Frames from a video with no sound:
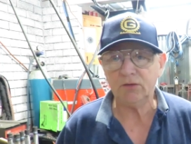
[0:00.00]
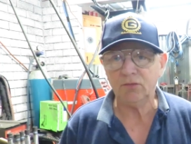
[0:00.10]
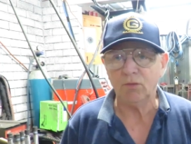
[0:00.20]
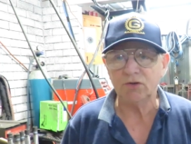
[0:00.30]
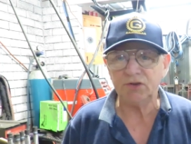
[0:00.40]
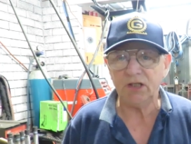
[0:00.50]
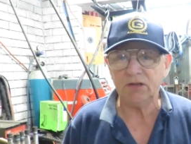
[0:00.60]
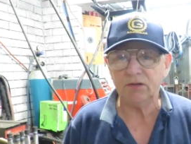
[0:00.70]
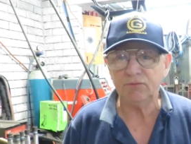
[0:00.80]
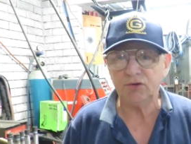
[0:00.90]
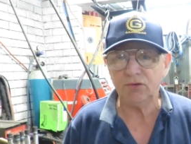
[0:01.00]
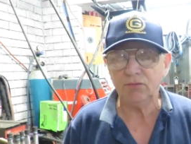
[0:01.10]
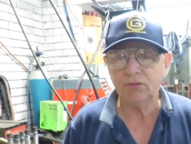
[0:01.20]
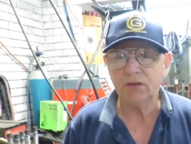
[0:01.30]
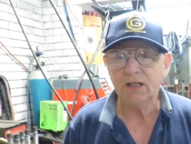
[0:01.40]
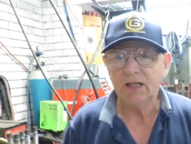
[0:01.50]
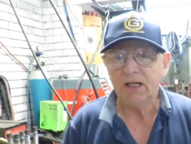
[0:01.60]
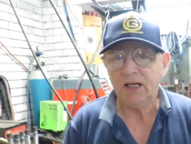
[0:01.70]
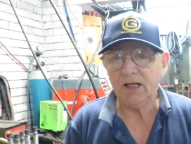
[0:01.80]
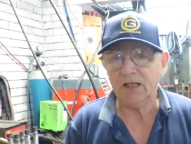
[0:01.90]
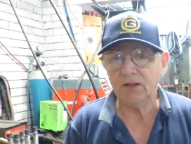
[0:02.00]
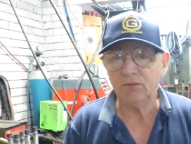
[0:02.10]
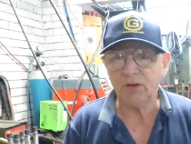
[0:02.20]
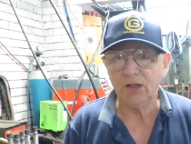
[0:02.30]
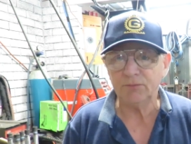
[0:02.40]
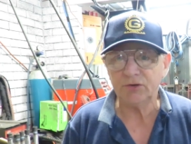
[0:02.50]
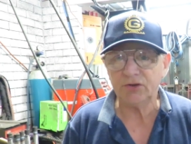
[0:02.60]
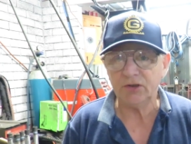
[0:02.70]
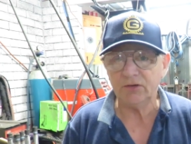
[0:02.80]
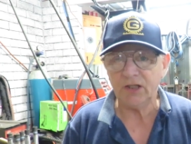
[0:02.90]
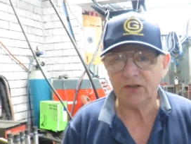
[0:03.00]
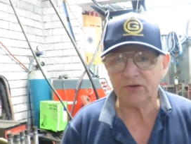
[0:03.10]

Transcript: towards the end of June and we hope to see you there.